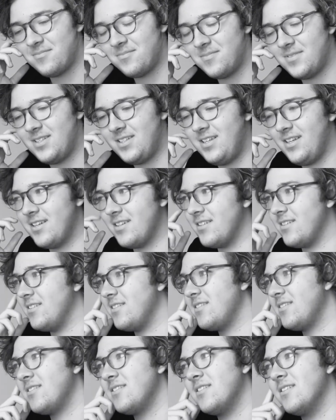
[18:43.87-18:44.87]
Yeah.
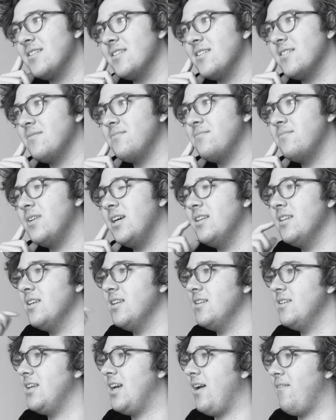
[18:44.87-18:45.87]
And
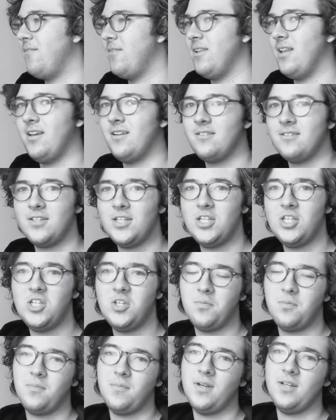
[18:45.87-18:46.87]
then after that,
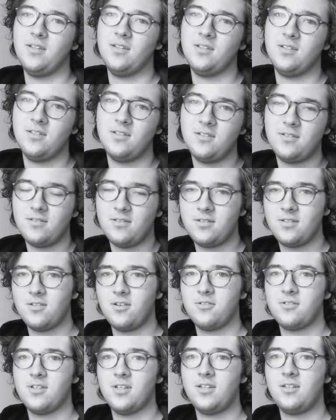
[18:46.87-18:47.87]
Superman
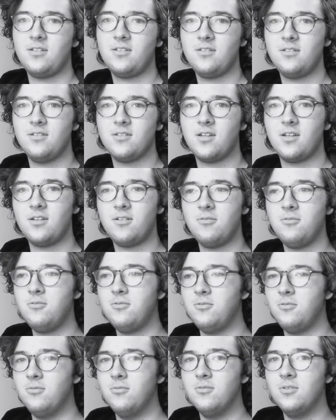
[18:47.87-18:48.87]
starts like, it's like,
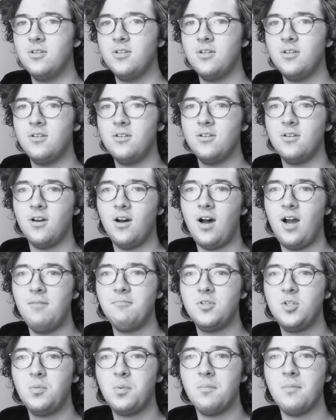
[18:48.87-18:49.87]
ooh, I'm
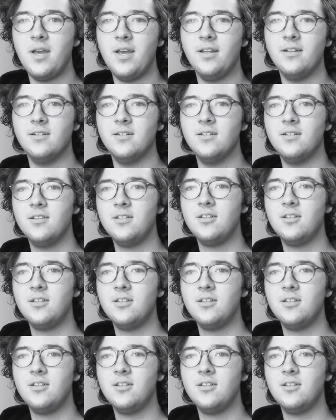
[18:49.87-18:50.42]
Superman.